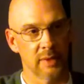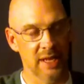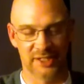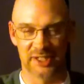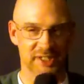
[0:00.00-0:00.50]

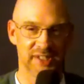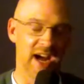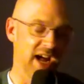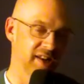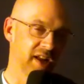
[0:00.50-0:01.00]
That's just
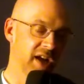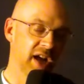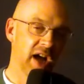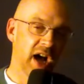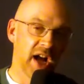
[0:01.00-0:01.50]
not
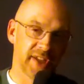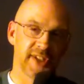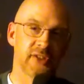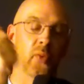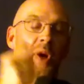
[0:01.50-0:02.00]
a
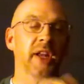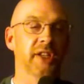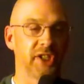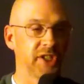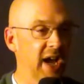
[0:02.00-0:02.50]

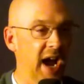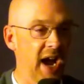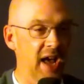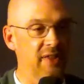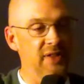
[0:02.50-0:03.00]
switch
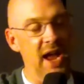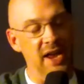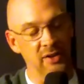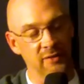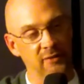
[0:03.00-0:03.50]

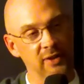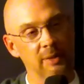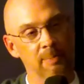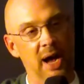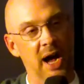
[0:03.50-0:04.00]
that you
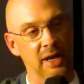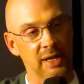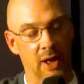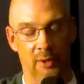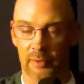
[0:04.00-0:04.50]
flip on.
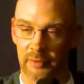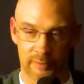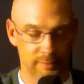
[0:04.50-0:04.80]
Now,